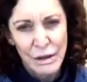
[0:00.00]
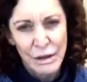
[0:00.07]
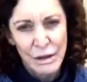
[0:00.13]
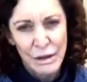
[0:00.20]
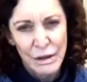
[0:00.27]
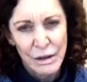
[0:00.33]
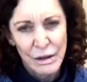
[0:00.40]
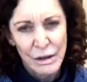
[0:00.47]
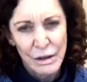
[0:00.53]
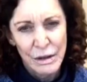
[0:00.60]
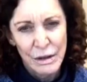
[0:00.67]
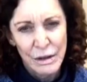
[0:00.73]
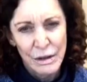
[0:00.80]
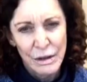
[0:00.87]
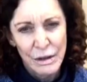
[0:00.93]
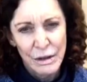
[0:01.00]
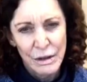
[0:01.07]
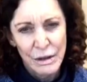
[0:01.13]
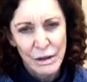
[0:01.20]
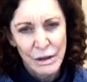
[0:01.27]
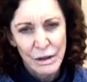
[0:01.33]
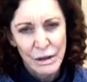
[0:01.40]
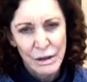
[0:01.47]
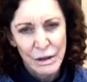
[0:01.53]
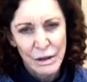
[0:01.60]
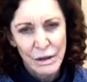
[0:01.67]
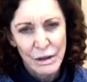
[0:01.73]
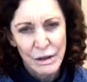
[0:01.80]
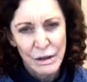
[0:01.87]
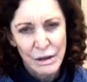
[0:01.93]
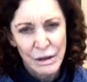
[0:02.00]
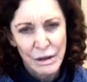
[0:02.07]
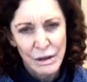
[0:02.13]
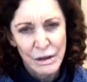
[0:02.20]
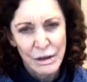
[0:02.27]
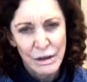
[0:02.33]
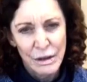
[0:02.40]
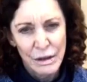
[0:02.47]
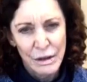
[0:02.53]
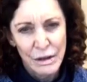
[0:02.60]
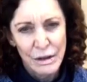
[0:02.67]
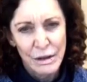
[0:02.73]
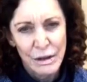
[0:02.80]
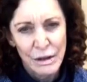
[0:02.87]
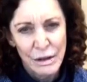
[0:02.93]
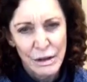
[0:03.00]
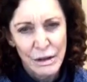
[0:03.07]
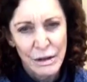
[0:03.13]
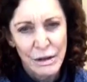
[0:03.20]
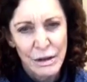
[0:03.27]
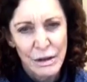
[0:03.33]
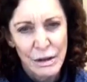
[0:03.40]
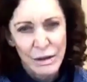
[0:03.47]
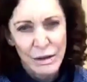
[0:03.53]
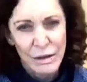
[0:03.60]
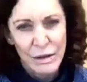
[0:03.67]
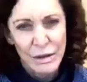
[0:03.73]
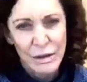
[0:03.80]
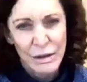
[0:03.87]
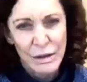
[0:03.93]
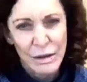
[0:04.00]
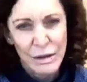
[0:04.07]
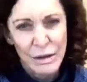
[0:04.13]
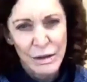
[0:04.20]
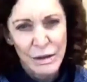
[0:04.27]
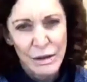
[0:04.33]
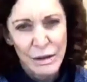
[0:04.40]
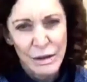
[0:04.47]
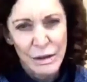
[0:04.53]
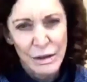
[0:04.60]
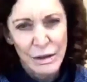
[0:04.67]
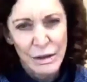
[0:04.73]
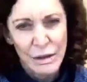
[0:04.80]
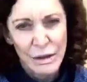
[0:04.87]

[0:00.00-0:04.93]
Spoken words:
This person isn't speaking.